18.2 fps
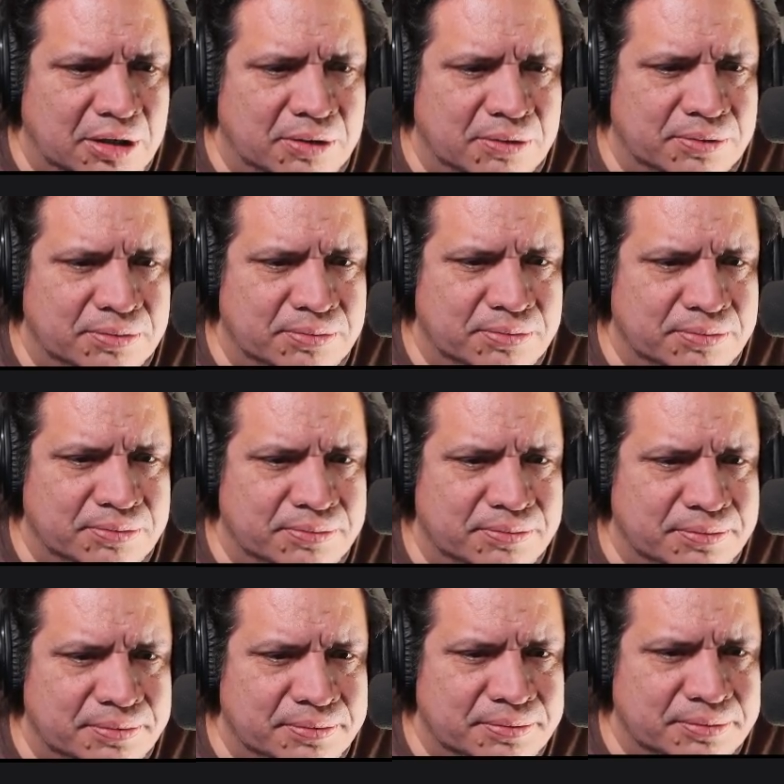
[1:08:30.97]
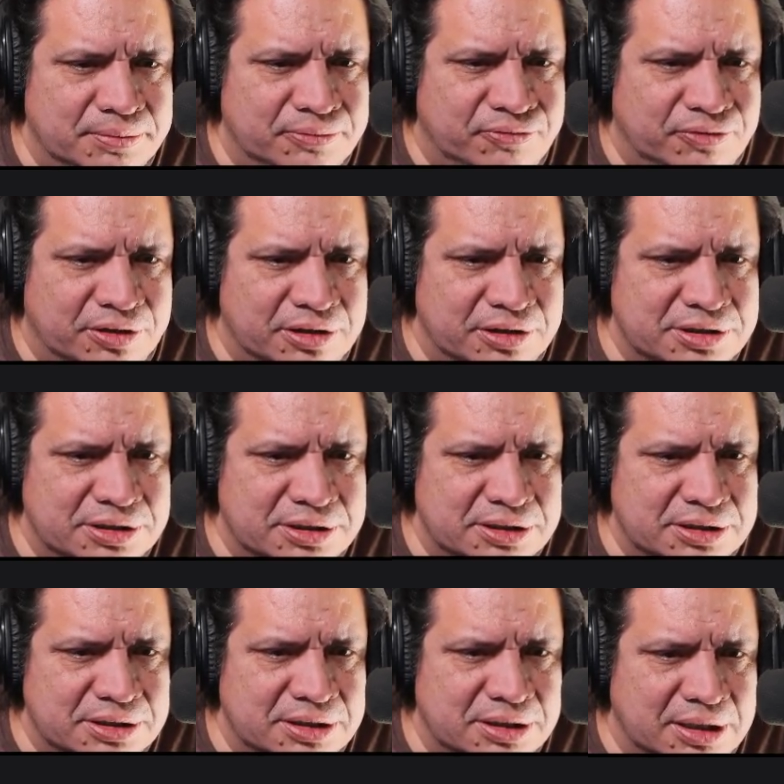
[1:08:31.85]
Oh,
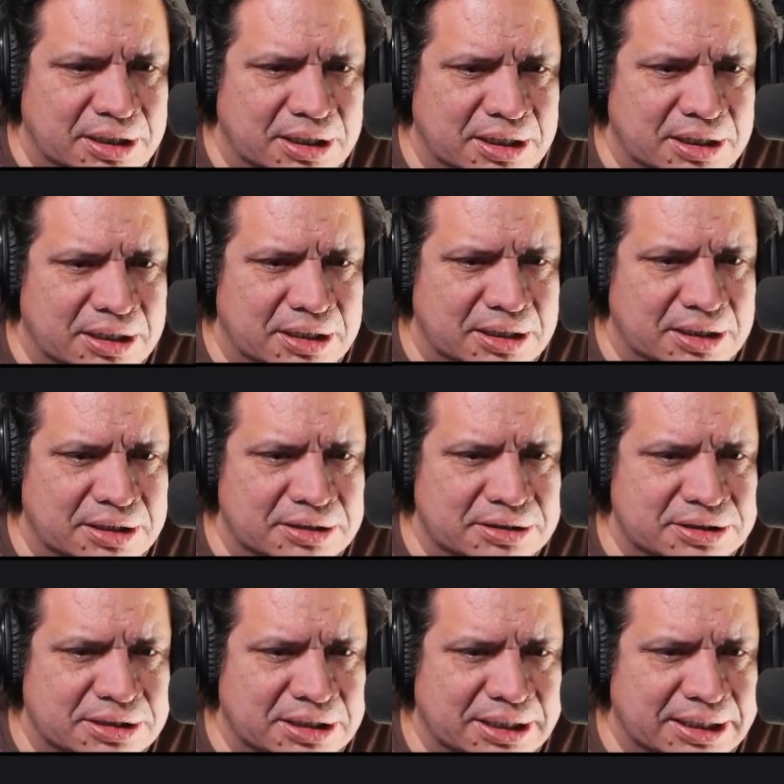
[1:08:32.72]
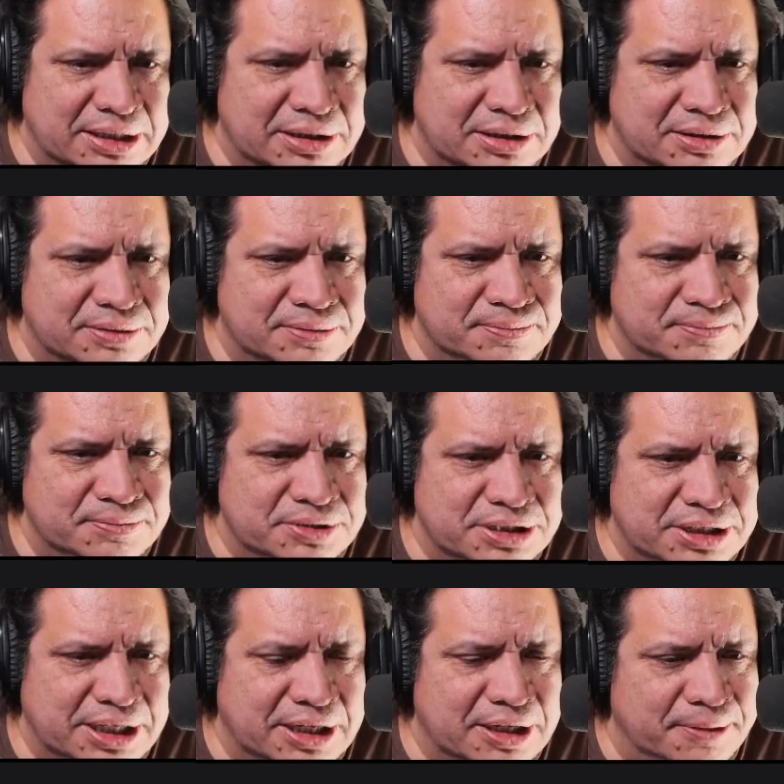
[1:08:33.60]
first, select
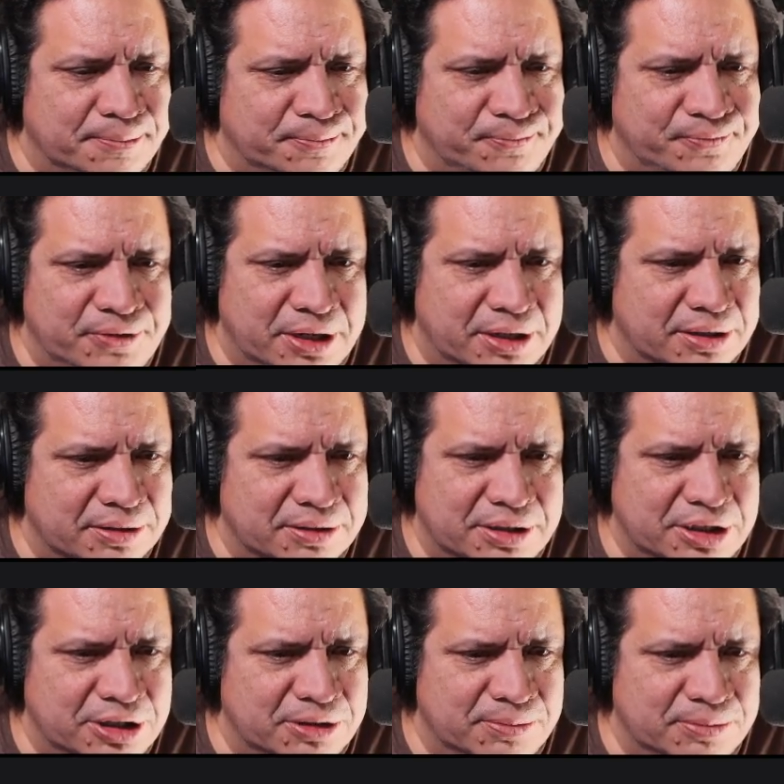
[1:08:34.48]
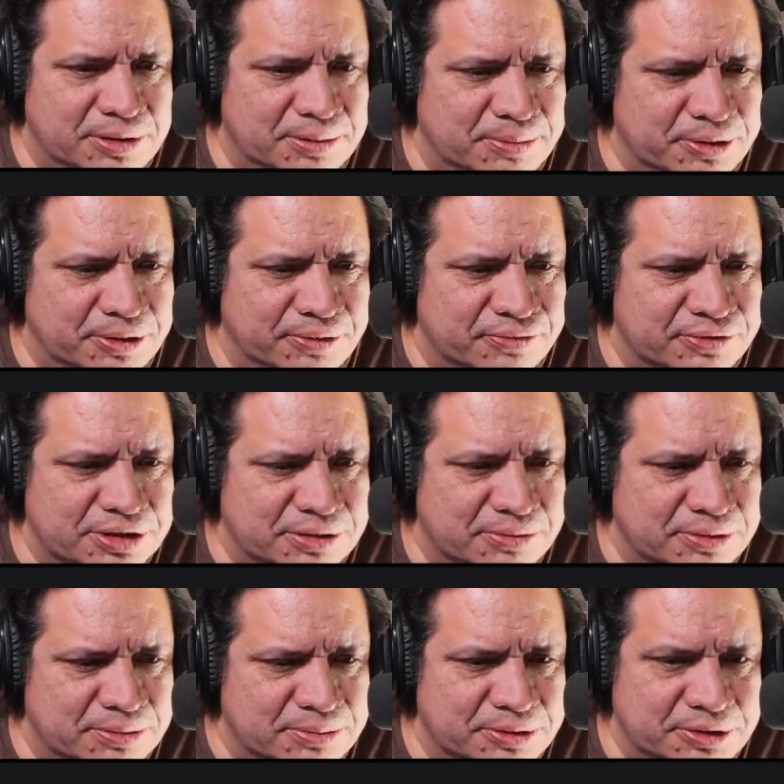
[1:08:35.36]
second cube to move.
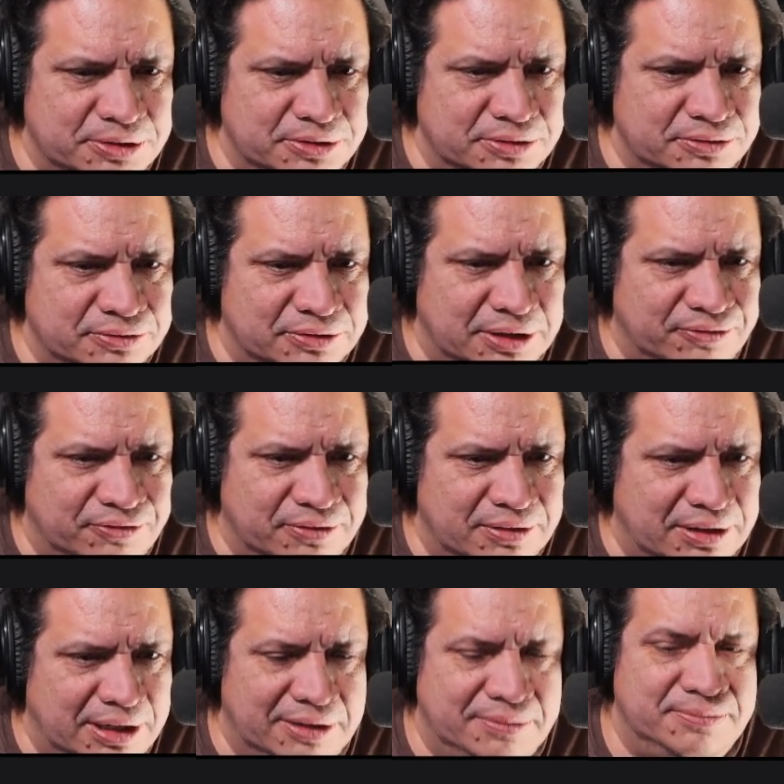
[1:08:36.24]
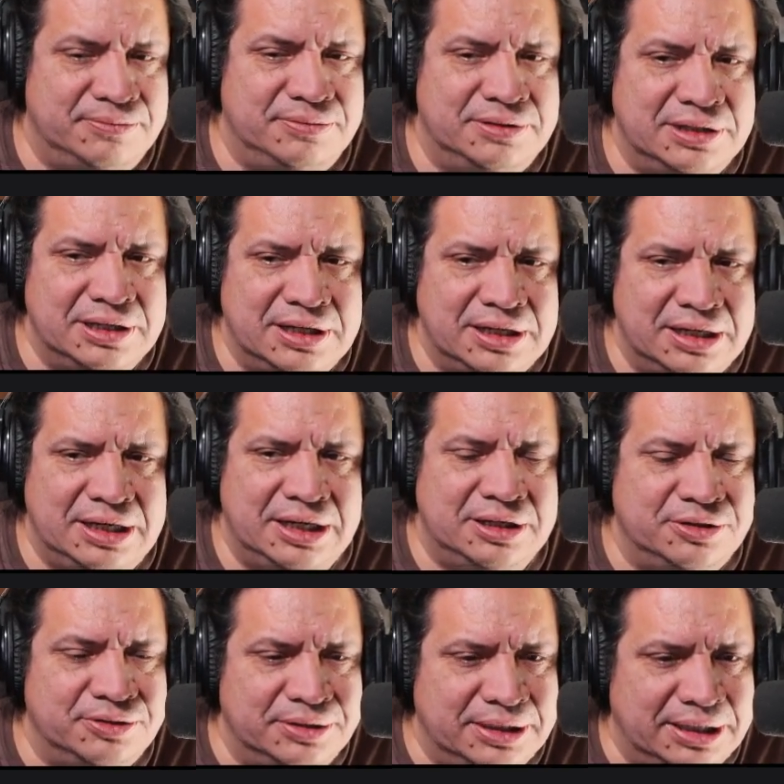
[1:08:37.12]
So we'll move. I'm
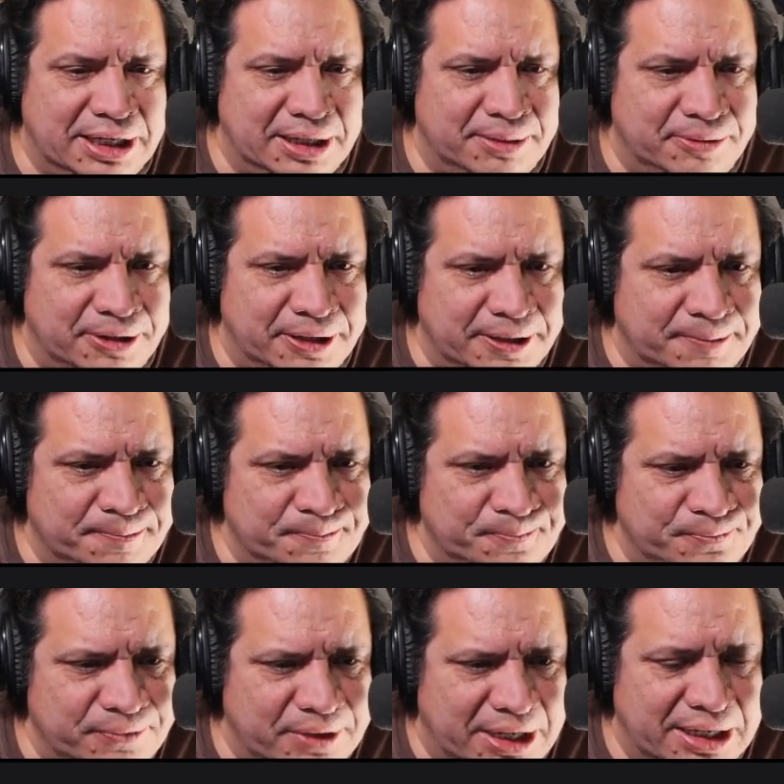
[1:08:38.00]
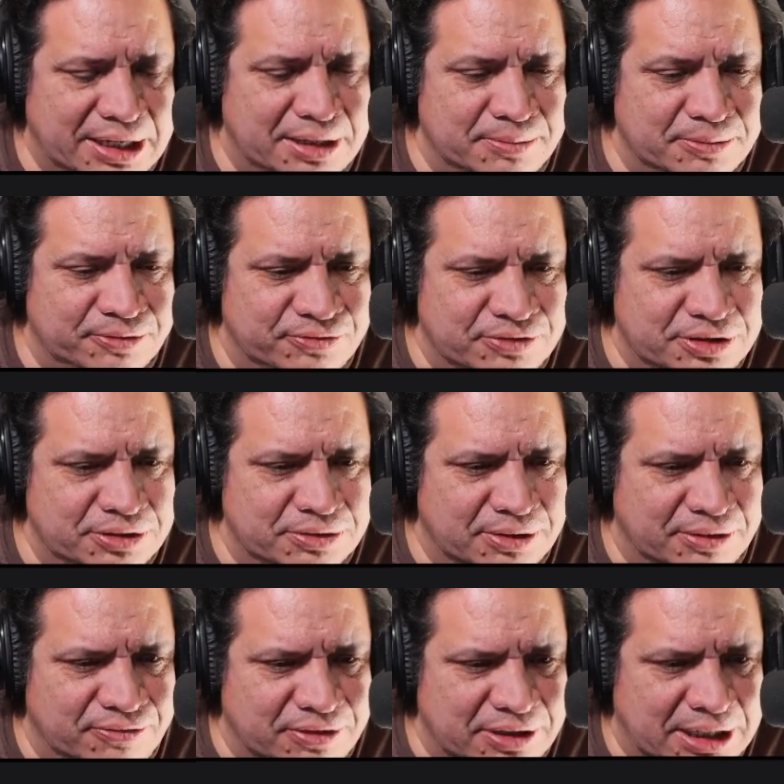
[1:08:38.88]
not doing the game right. I get to move
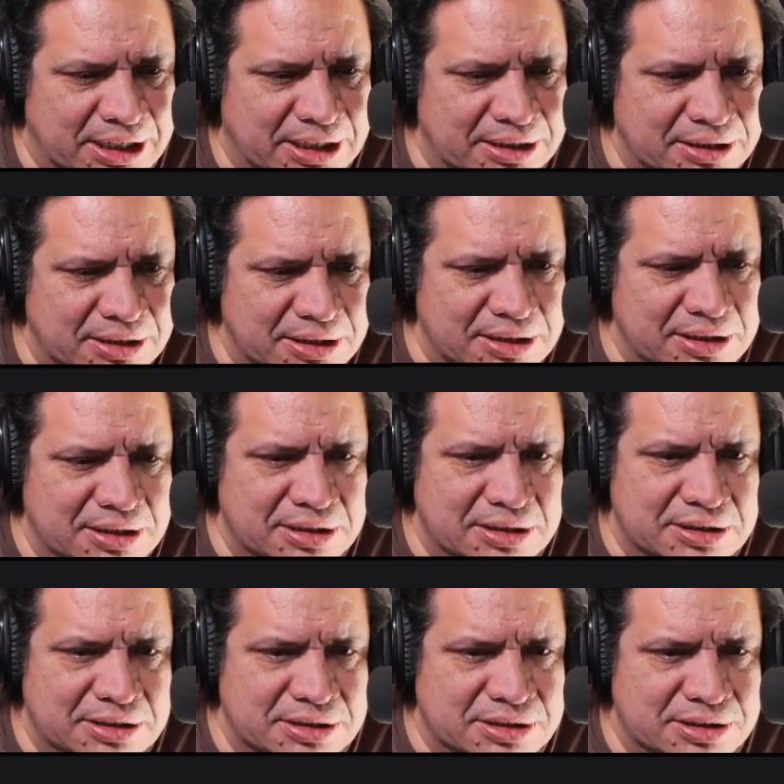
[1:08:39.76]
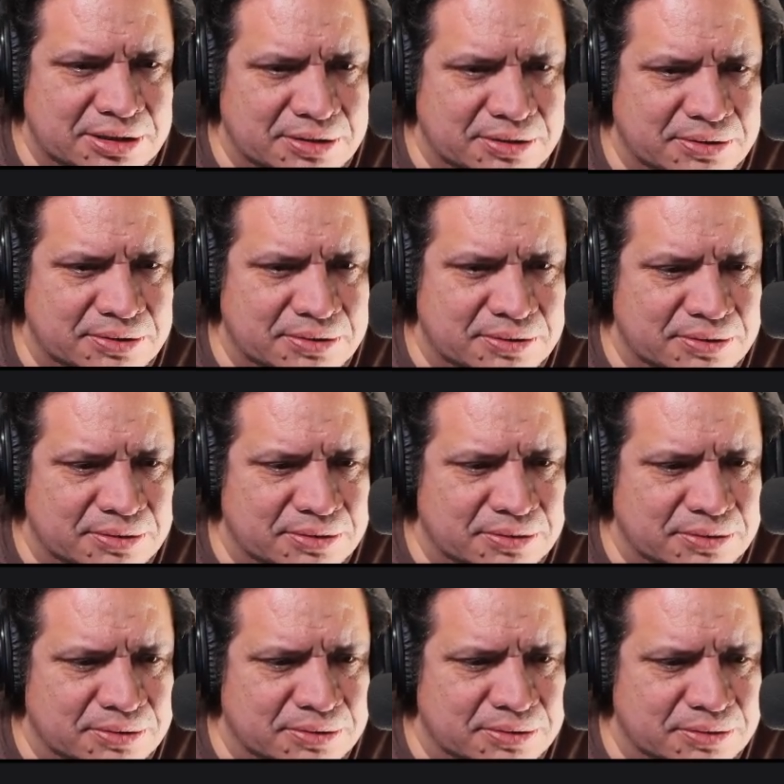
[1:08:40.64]
2. I forgot.
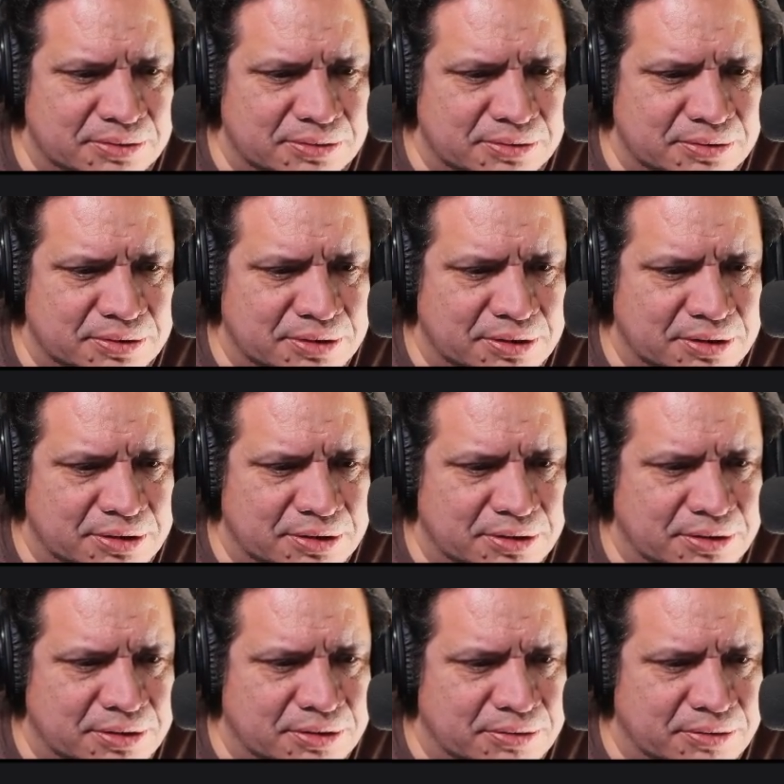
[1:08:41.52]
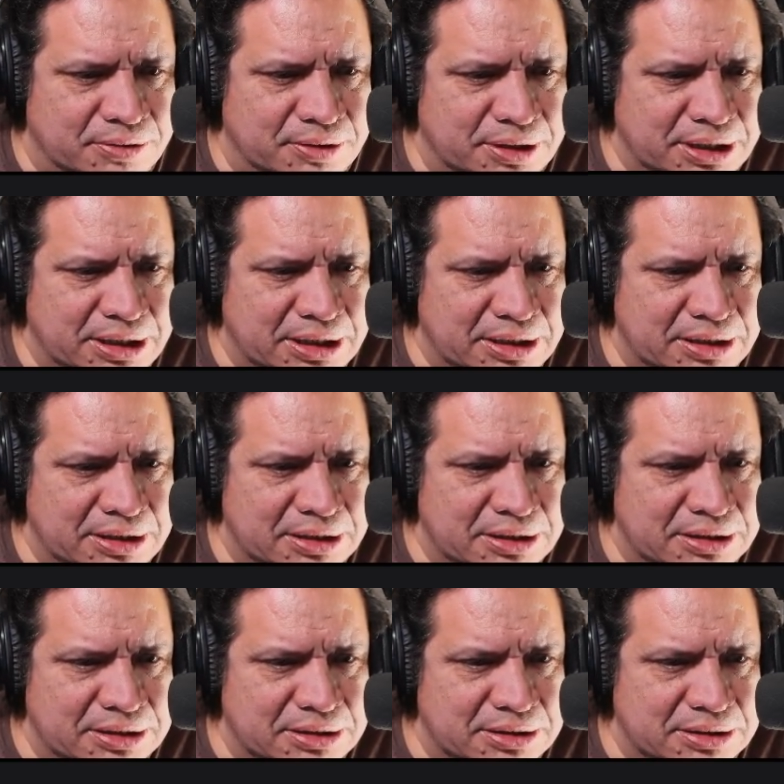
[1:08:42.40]
So
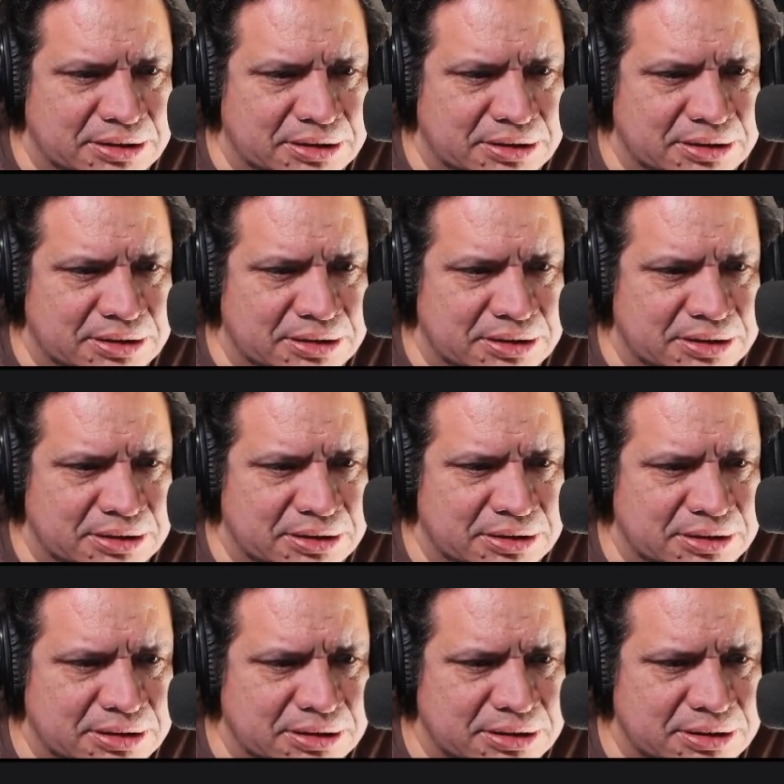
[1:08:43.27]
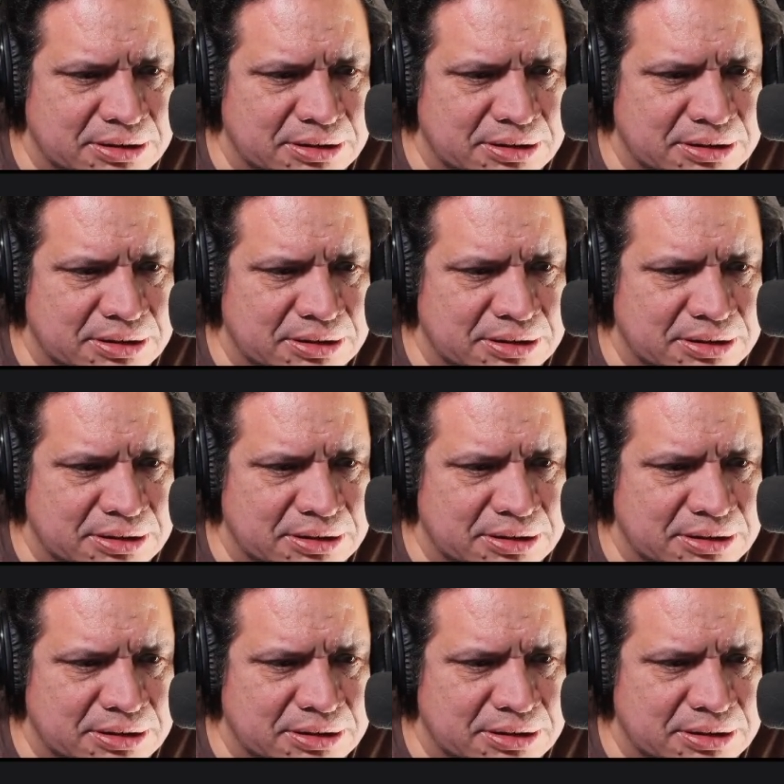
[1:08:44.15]
green.